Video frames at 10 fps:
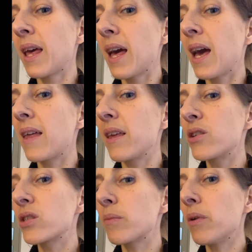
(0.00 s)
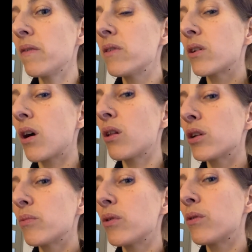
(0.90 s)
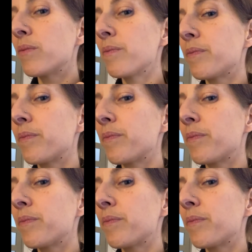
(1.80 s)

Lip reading: and then just above the collarbone.